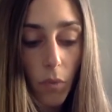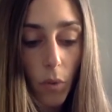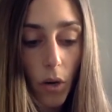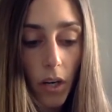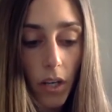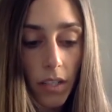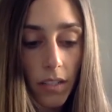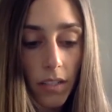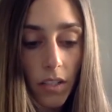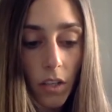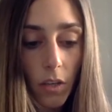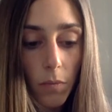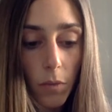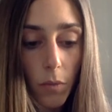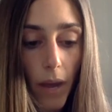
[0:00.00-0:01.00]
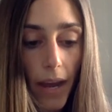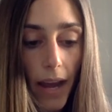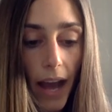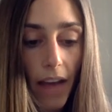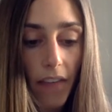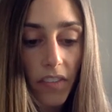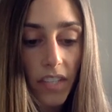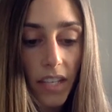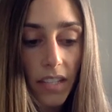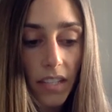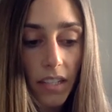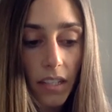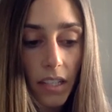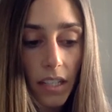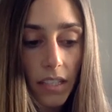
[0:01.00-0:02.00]
forward and scooped away half a dozen
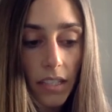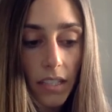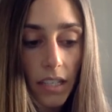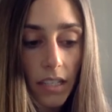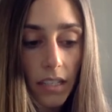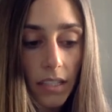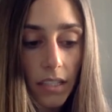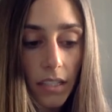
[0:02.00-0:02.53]
of these seeds.